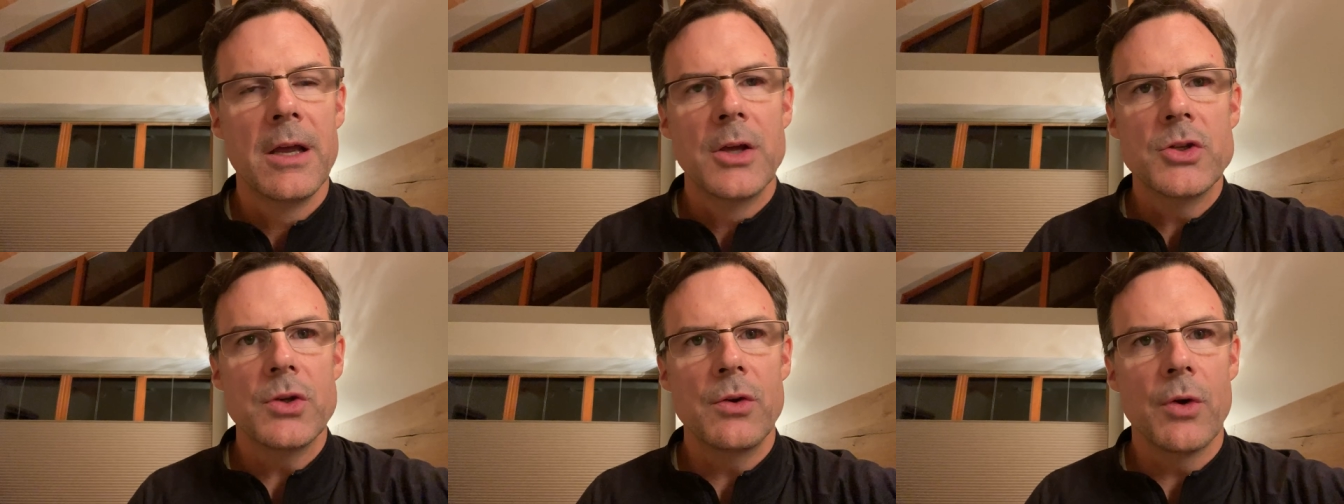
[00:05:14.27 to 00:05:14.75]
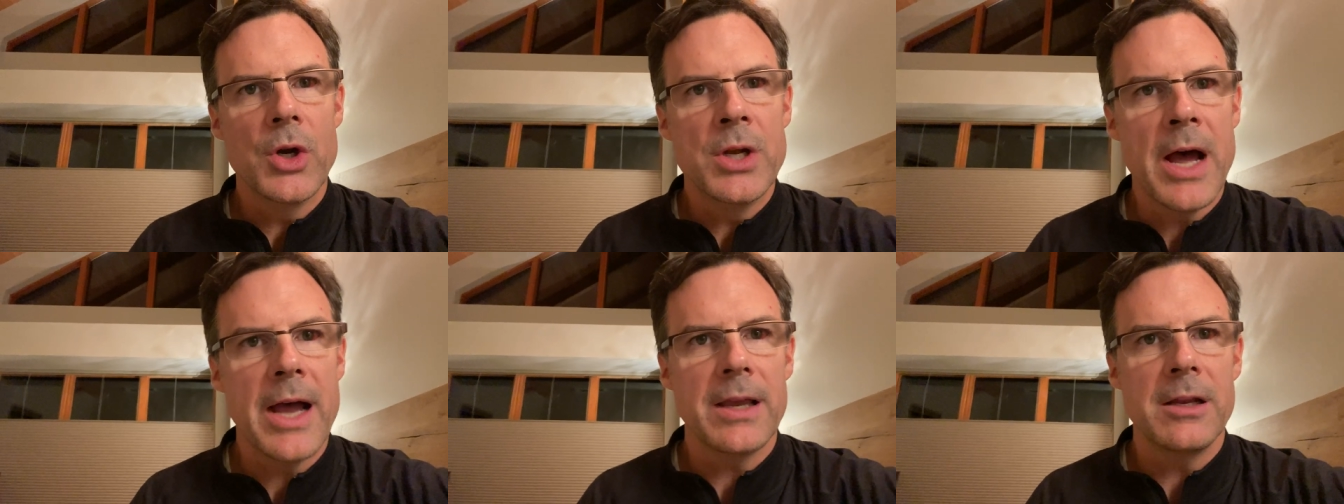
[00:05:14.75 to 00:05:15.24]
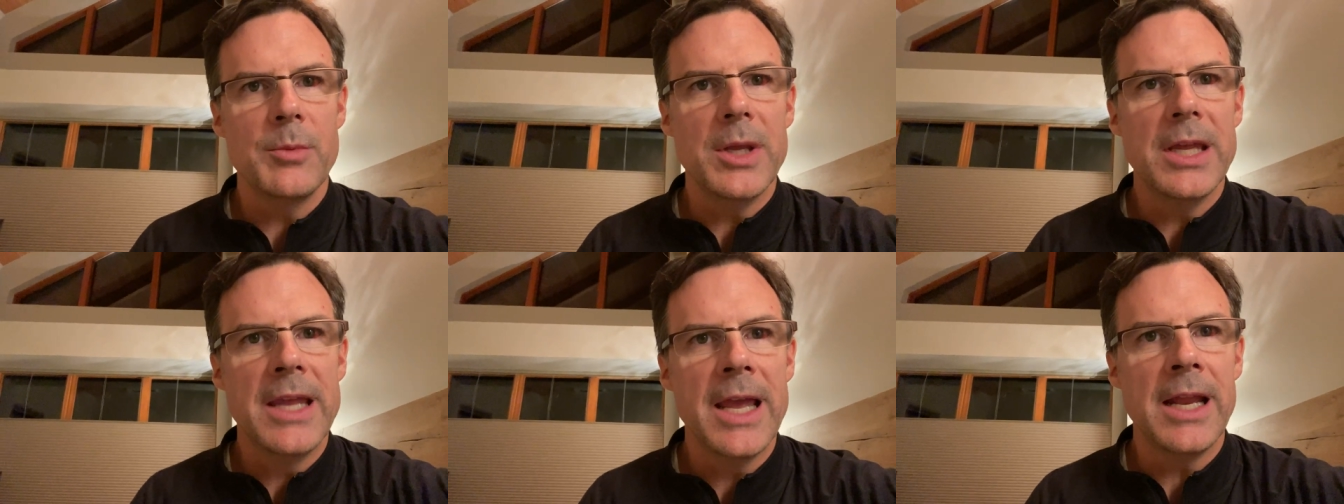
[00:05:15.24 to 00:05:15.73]
So you are not going to be
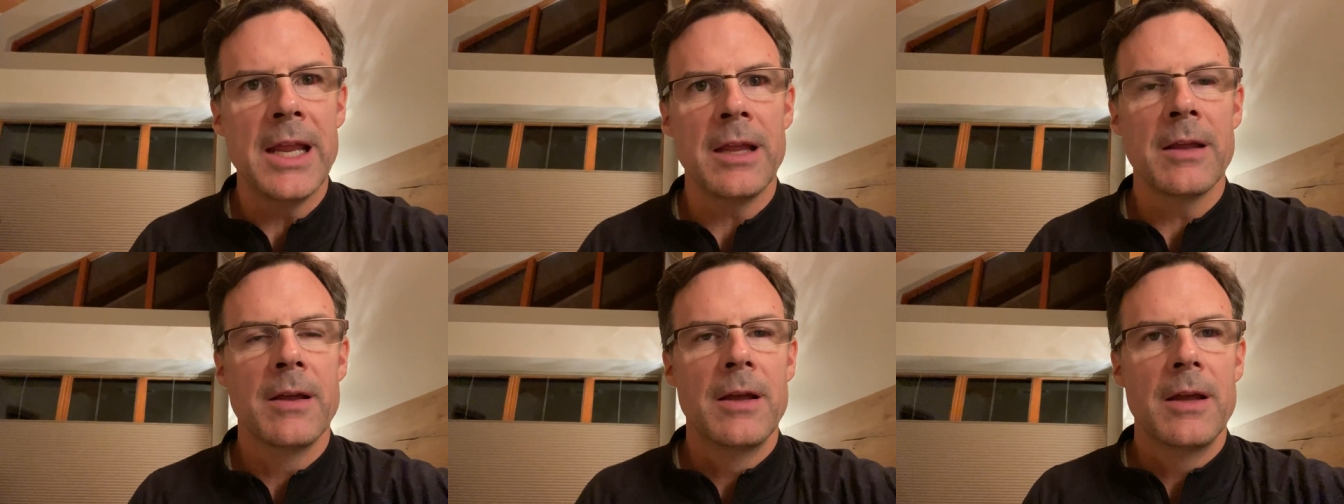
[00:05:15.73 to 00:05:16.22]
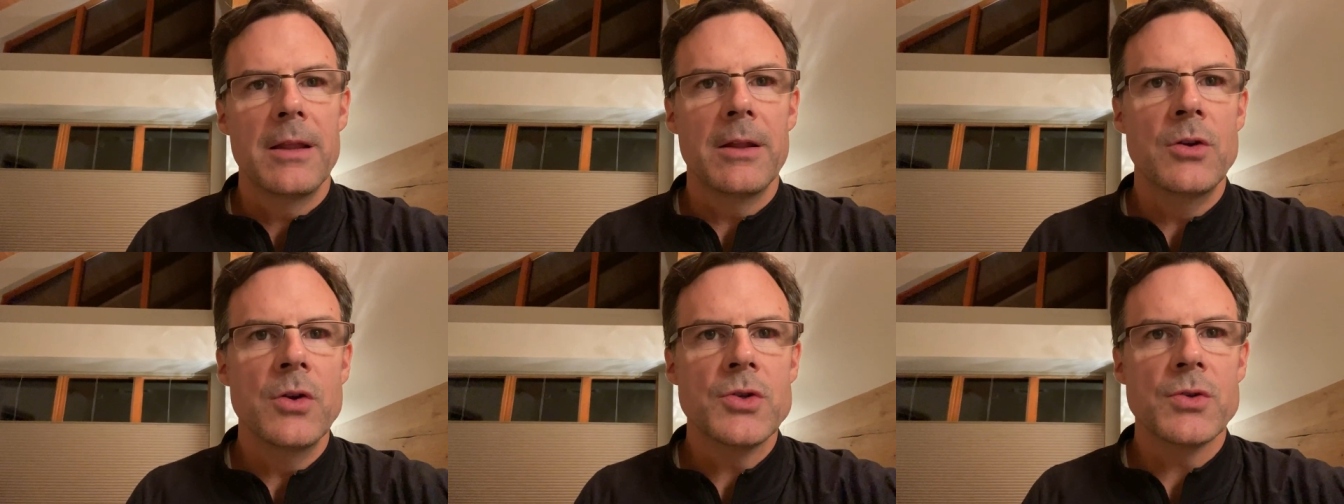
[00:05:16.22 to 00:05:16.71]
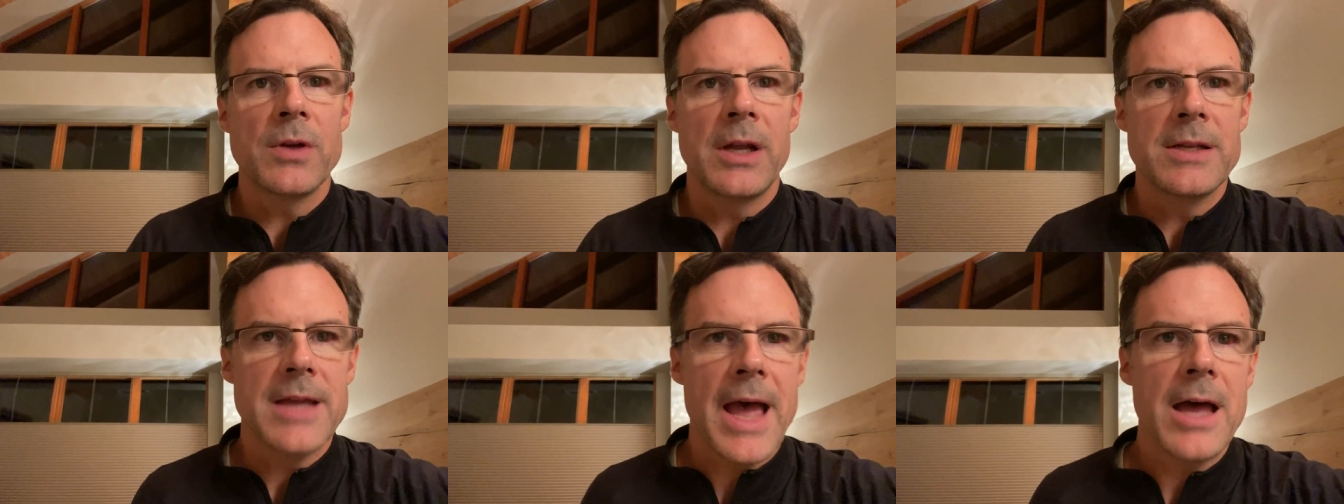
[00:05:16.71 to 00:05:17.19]
getting the
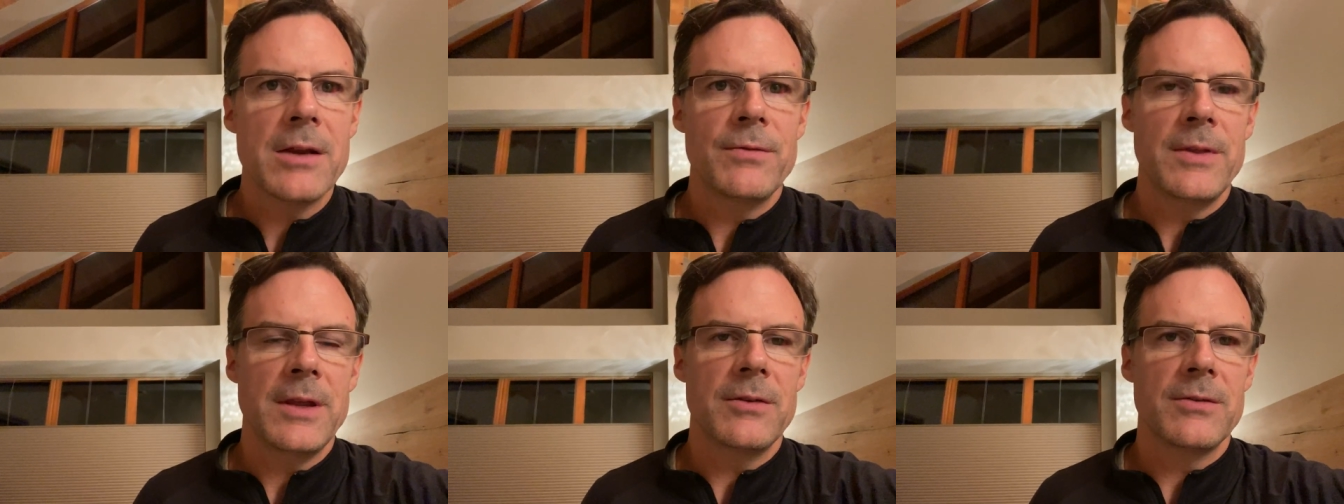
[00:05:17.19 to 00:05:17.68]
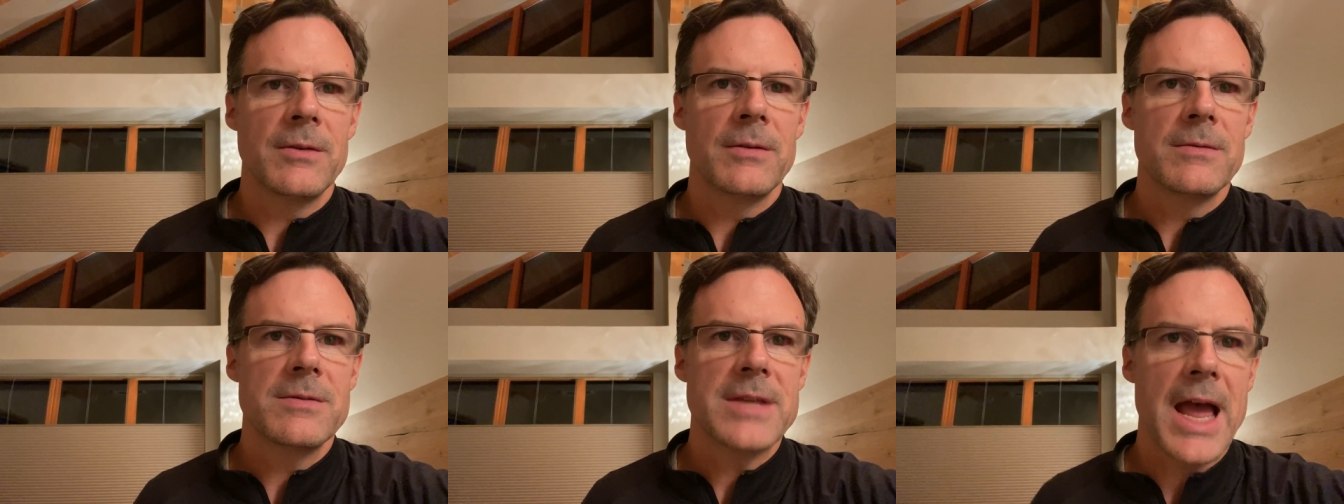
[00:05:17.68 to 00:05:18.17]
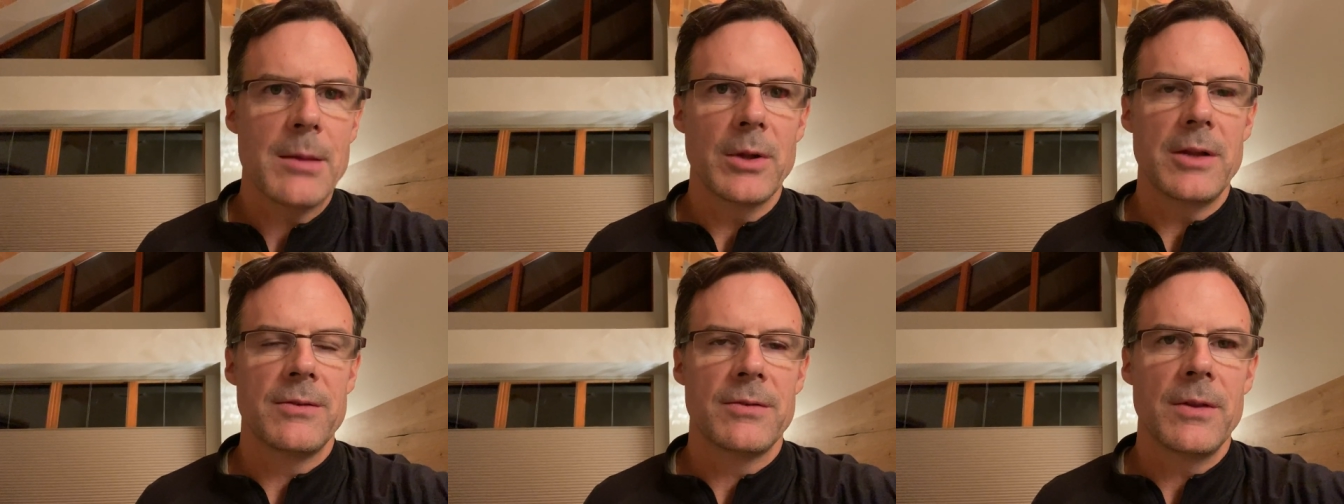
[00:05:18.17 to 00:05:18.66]
nutrients out of these
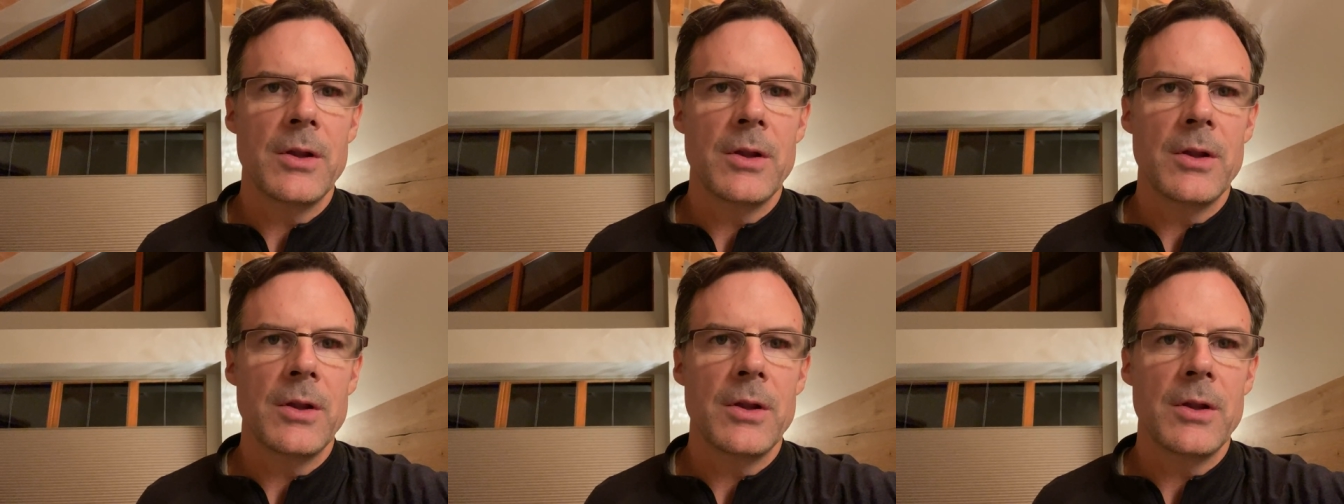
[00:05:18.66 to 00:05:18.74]
tablets.